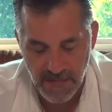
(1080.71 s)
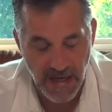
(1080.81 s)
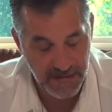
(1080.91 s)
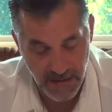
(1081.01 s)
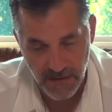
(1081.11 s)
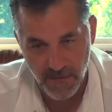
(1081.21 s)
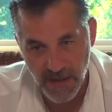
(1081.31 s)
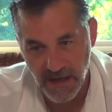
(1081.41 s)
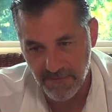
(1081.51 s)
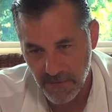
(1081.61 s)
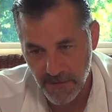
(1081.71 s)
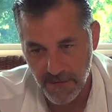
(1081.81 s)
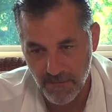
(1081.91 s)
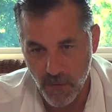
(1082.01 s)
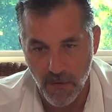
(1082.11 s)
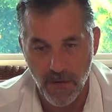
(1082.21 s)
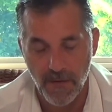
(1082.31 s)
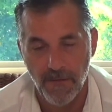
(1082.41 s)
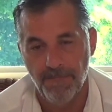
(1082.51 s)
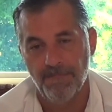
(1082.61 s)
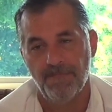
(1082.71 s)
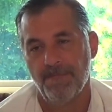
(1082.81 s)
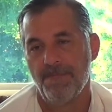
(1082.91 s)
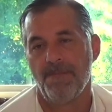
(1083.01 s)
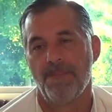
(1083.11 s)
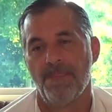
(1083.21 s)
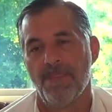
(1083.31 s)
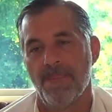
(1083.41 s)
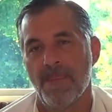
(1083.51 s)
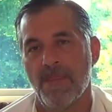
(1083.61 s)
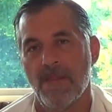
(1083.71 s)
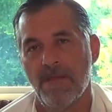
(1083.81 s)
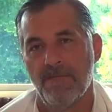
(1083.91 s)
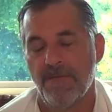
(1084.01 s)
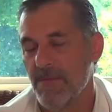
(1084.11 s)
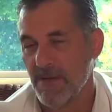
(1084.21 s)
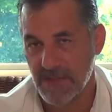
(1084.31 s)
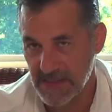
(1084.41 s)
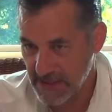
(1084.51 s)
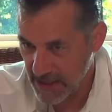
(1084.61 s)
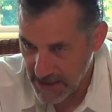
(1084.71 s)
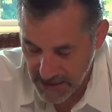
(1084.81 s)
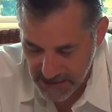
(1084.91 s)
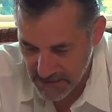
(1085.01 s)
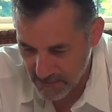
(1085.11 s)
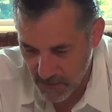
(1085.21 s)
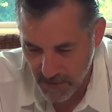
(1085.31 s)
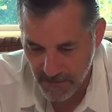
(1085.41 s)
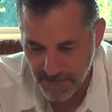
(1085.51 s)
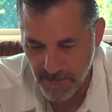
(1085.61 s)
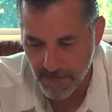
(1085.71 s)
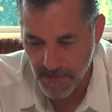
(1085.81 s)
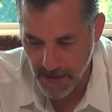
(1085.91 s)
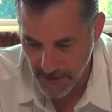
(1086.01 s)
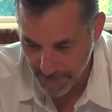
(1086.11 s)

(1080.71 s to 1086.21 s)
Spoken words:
I tell you what, I've learned more from my mistakes and more from,